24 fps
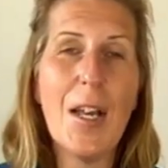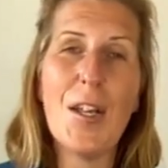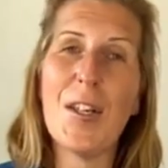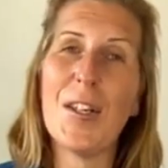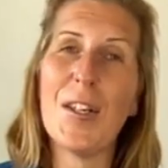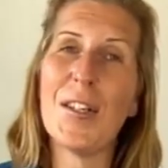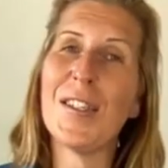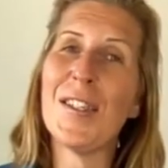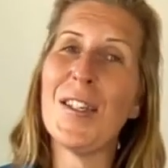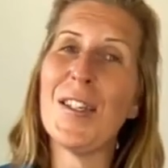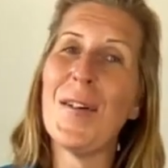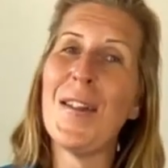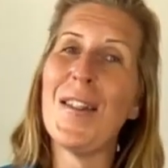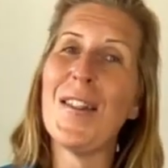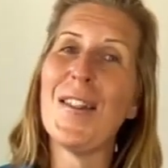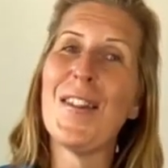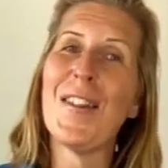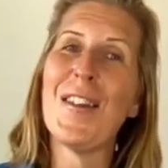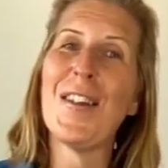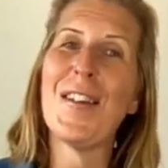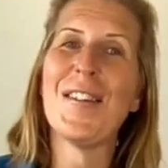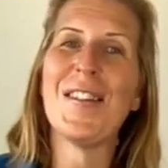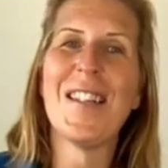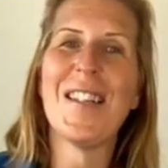You're so
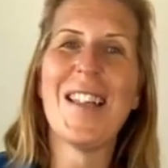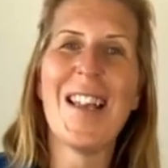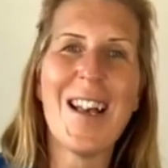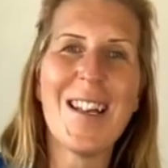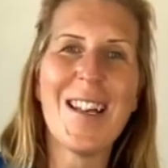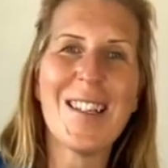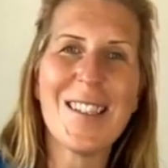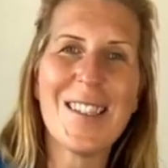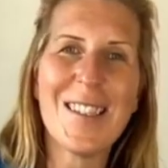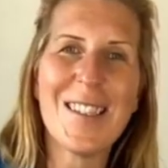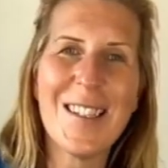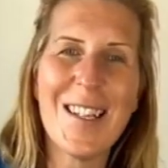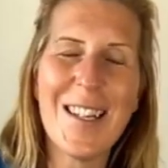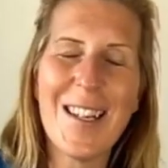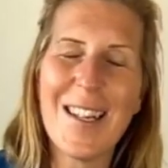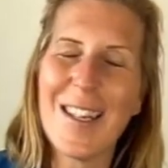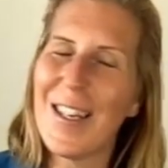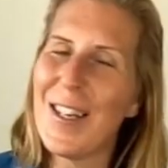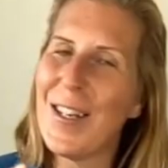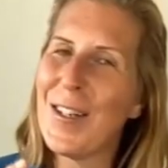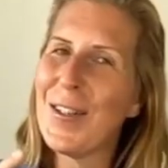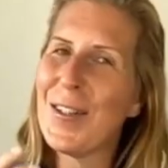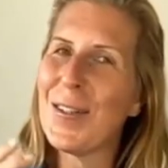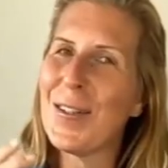
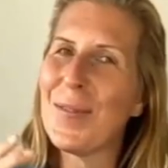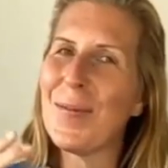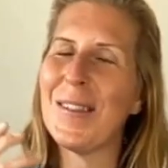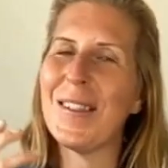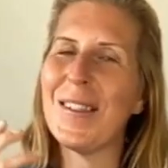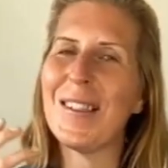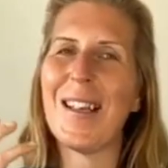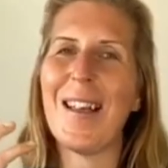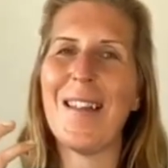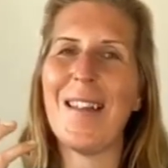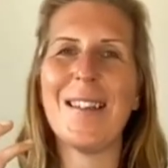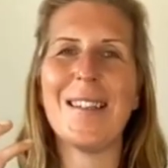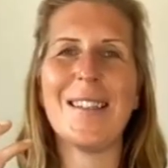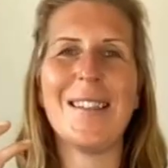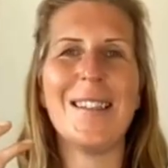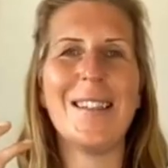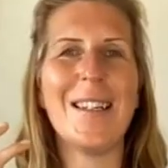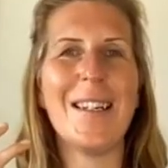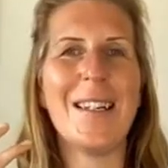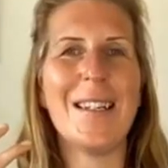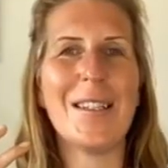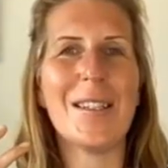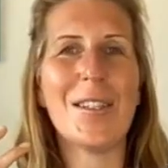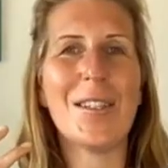enthusiastic, you just want to get this
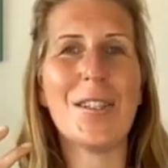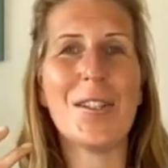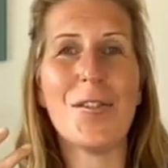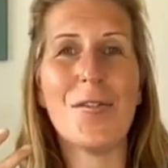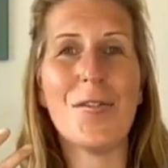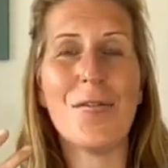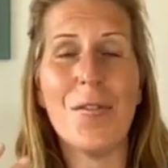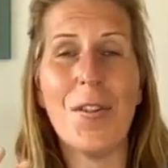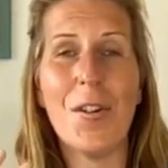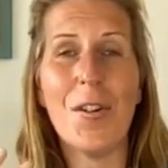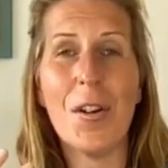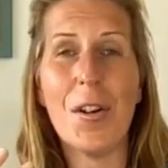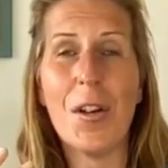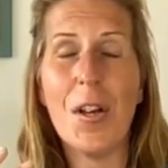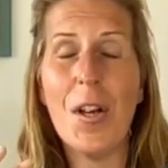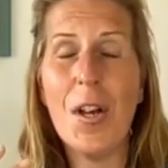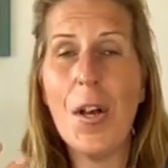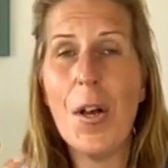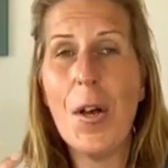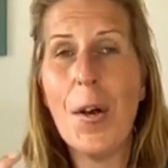knee strong.